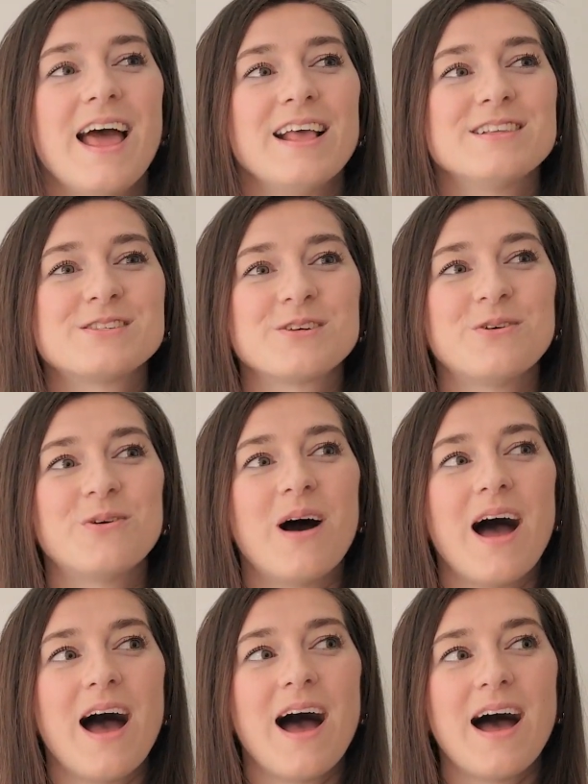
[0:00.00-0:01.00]
And
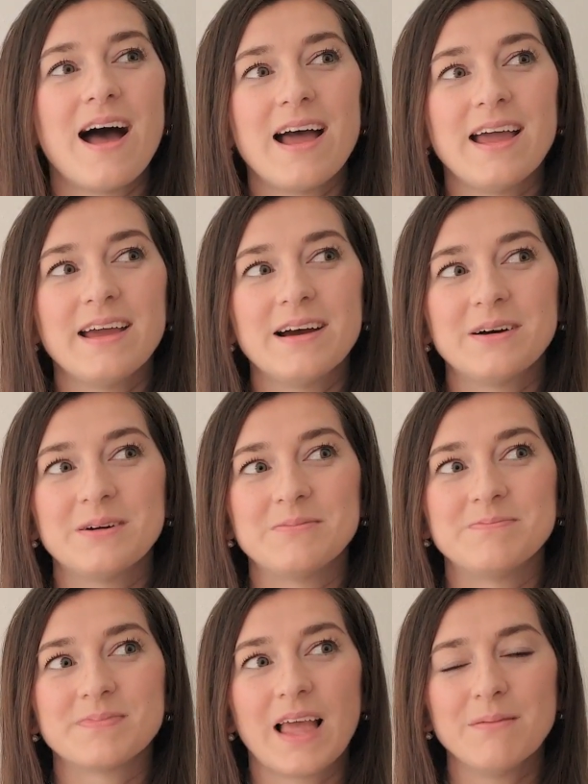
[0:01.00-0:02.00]
so
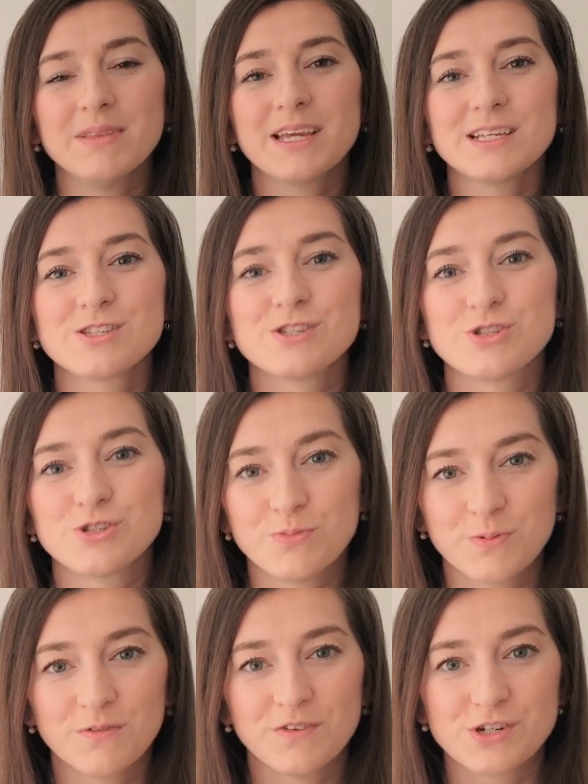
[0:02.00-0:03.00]
I'm like a
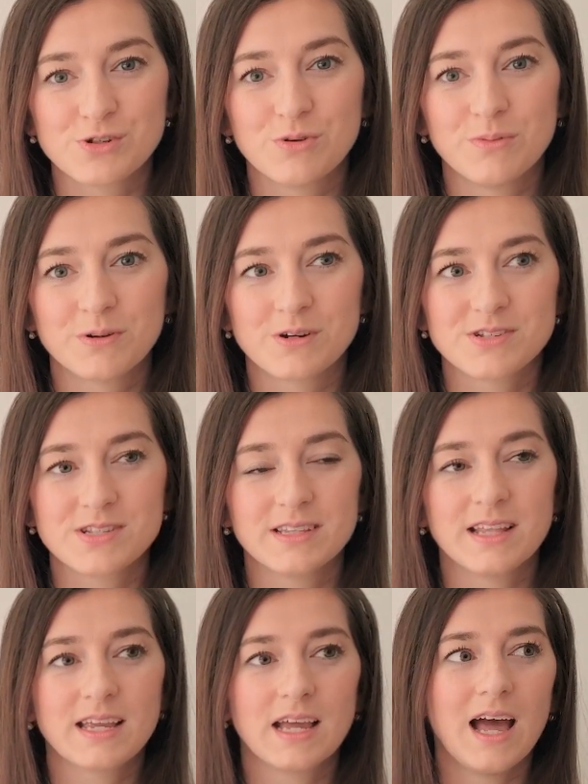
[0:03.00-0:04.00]
super visual person.
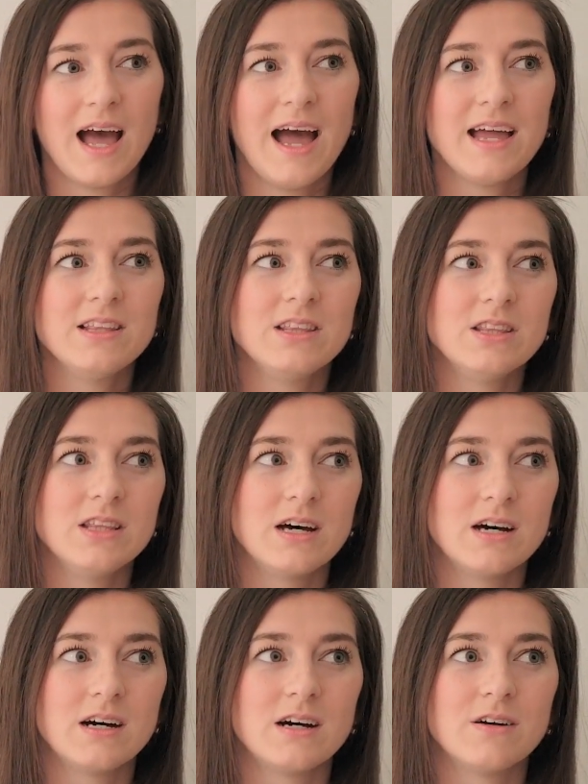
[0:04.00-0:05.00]
Like I
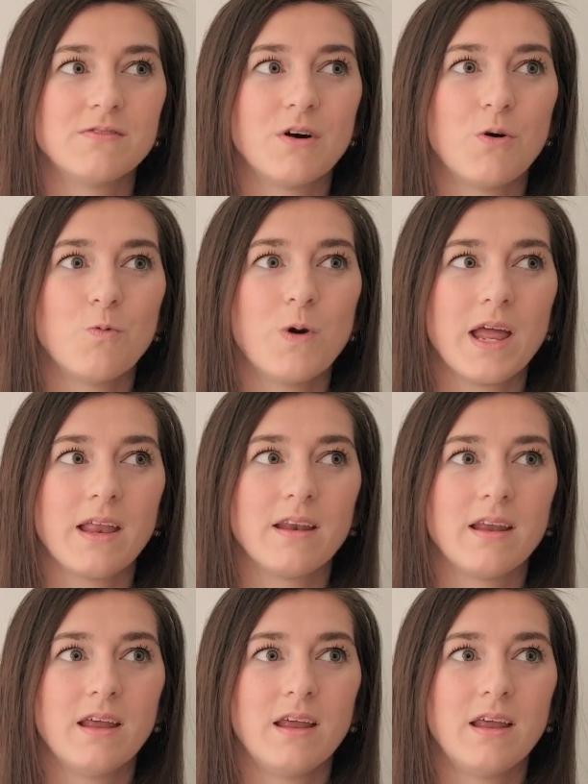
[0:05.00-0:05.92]
love when